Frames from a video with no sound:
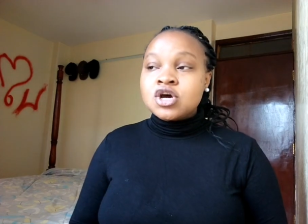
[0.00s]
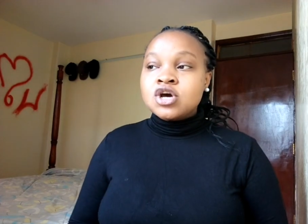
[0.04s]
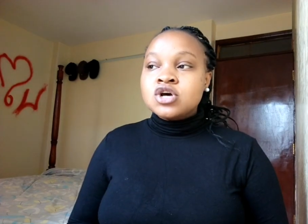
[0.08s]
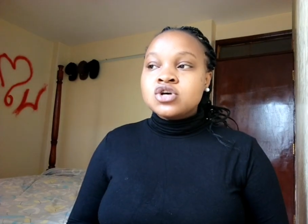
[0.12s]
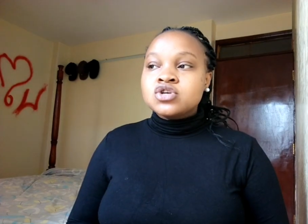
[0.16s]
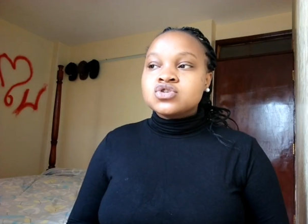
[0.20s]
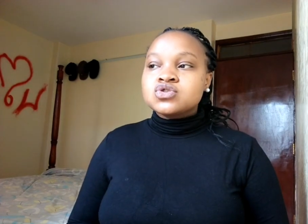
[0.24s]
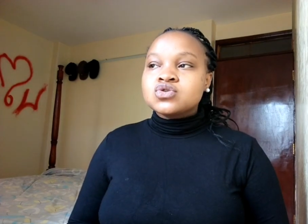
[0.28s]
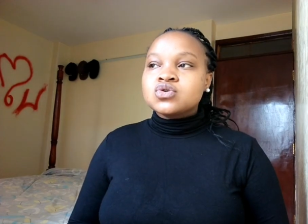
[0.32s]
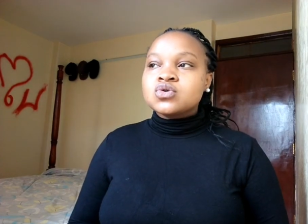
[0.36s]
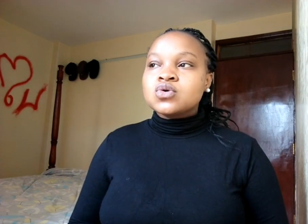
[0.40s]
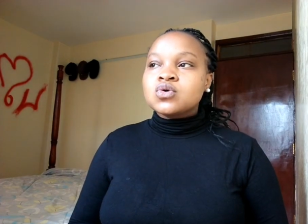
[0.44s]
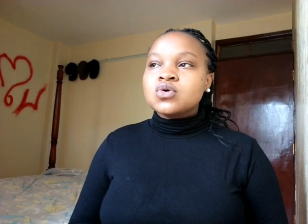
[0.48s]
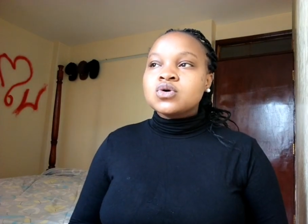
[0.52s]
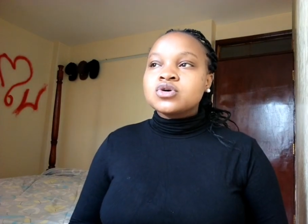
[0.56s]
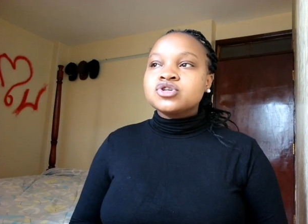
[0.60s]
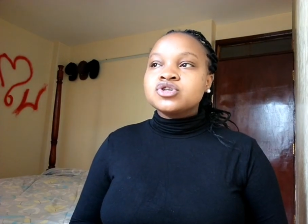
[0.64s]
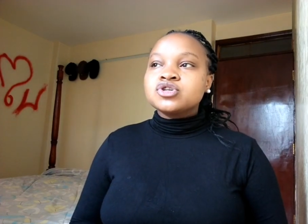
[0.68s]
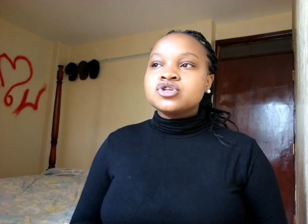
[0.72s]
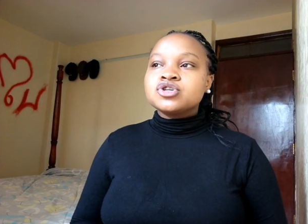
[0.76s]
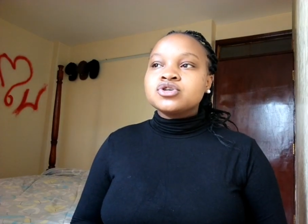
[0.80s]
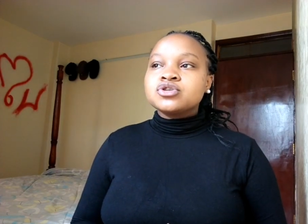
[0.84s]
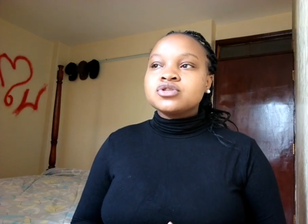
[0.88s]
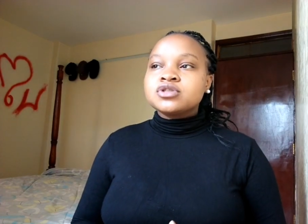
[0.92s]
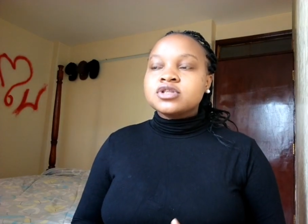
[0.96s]
So
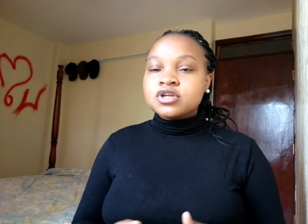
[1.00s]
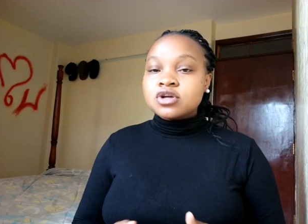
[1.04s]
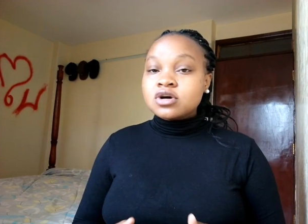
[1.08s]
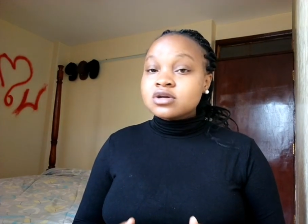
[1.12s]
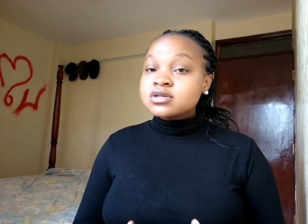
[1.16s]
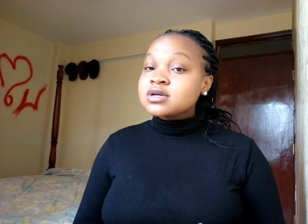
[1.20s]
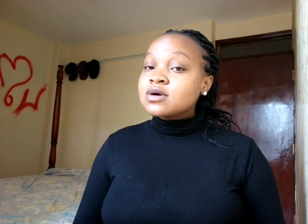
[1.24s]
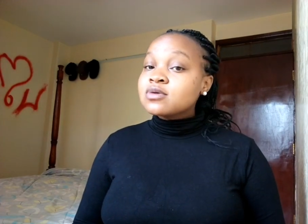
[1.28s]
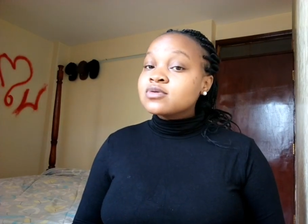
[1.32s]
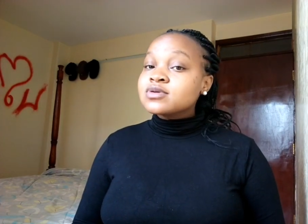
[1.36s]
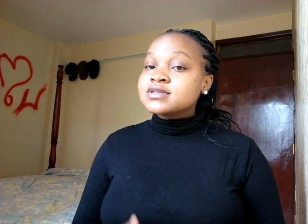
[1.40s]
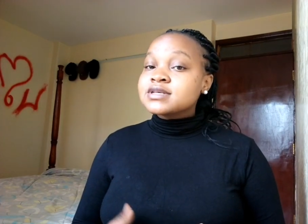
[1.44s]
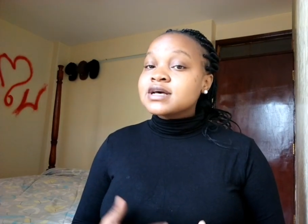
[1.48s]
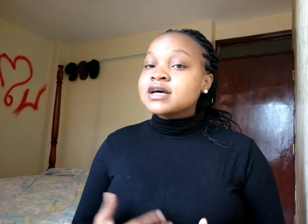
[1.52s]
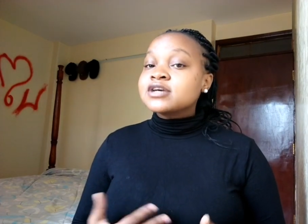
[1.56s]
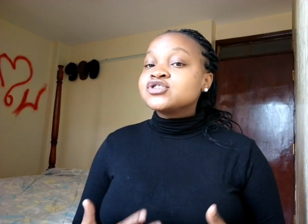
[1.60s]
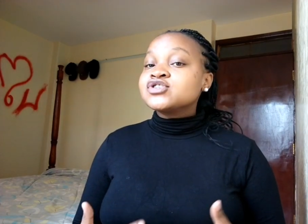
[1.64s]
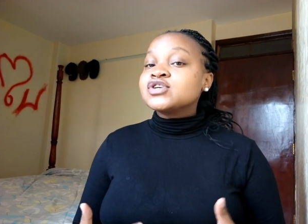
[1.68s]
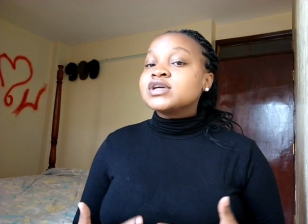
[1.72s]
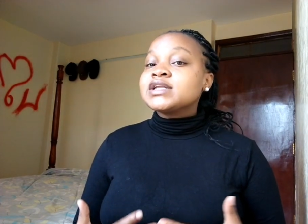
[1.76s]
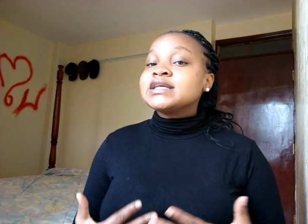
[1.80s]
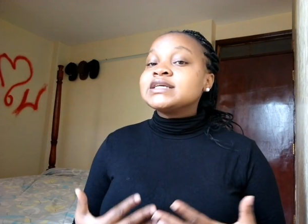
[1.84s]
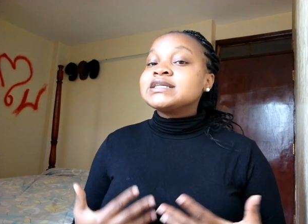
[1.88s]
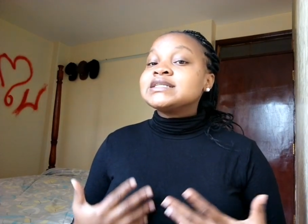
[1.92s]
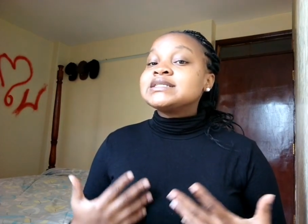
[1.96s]
the doctor was
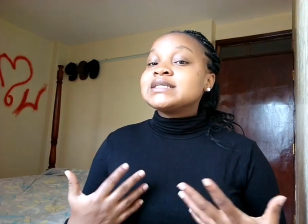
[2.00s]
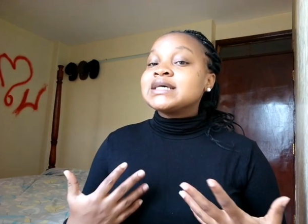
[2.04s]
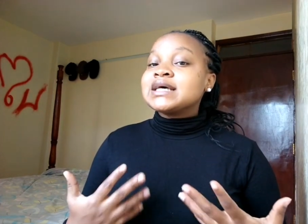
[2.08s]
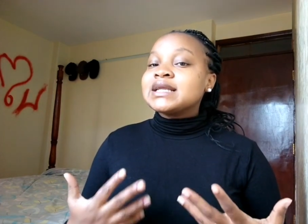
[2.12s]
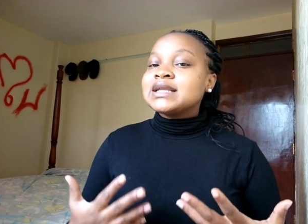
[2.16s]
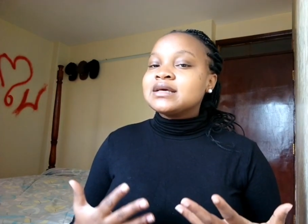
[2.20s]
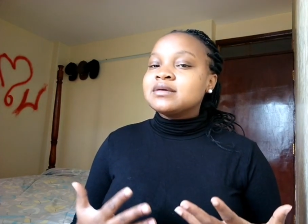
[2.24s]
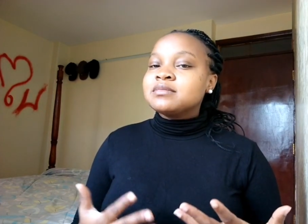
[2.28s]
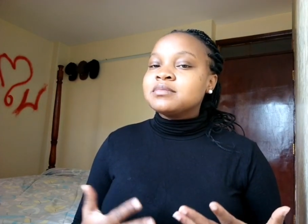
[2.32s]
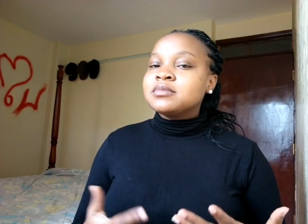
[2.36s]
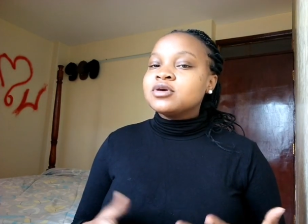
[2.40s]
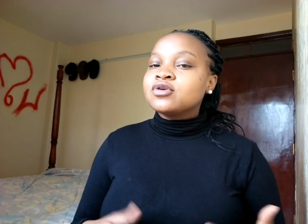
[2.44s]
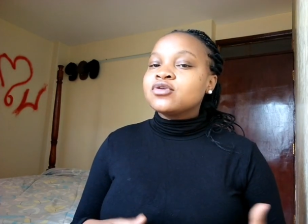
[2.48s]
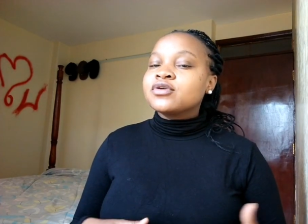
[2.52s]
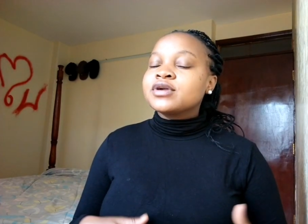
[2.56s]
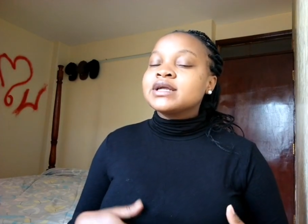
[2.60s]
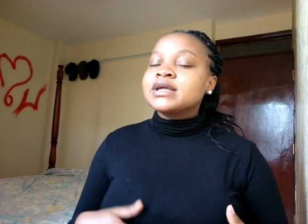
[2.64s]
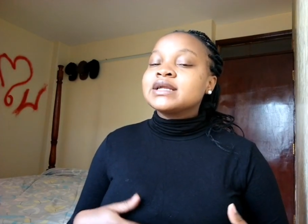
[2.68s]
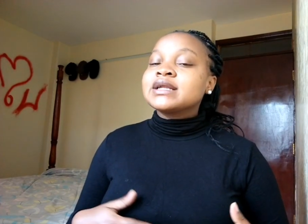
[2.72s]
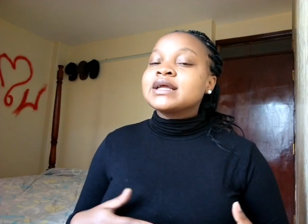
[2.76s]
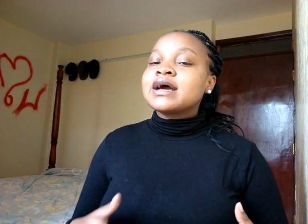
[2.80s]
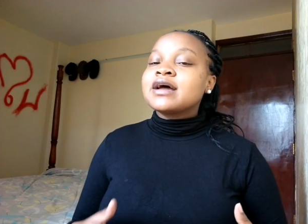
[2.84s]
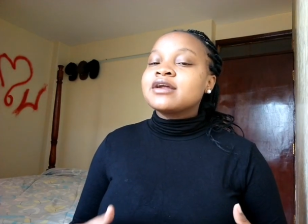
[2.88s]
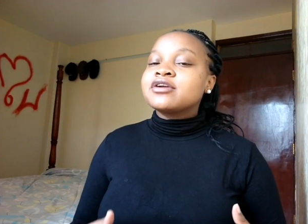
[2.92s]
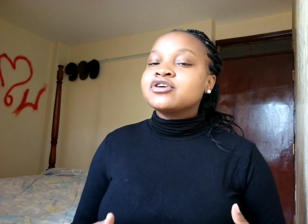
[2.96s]
actually telling me, or
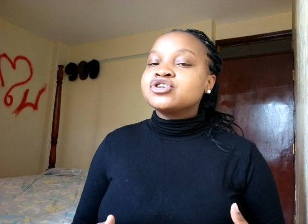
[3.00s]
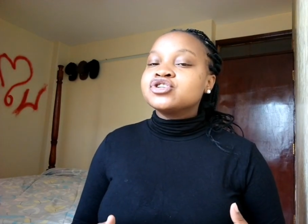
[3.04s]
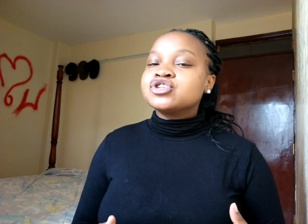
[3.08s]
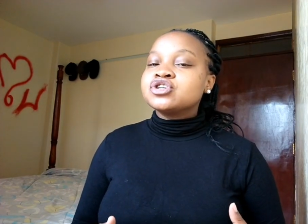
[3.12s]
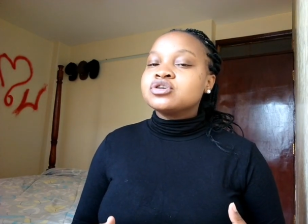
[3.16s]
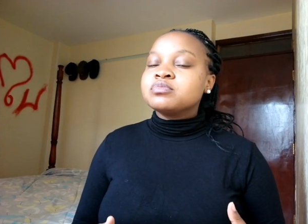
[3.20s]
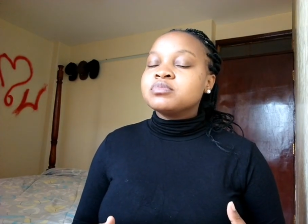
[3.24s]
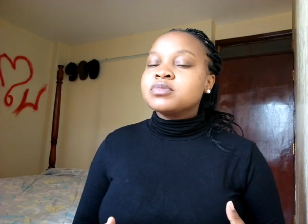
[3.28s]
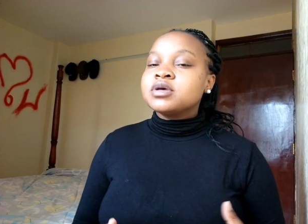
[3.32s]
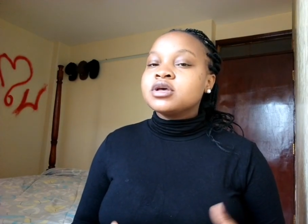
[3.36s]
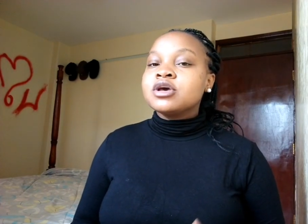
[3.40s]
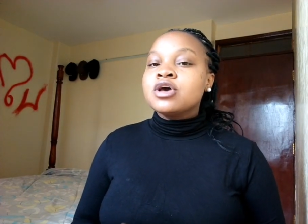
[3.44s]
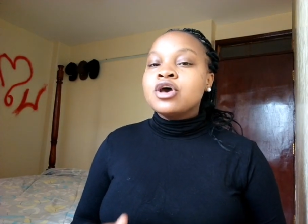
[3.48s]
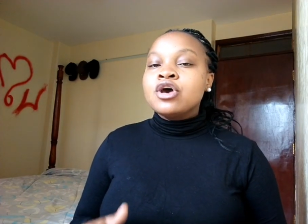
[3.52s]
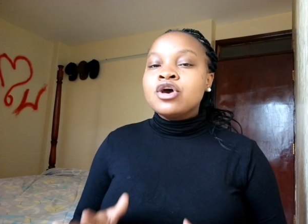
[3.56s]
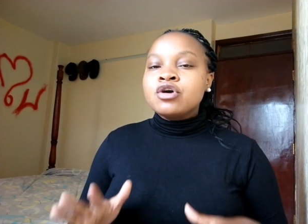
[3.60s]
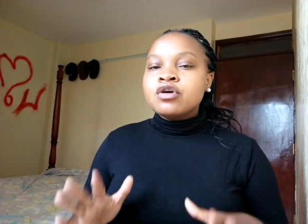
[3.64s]
encouraging me,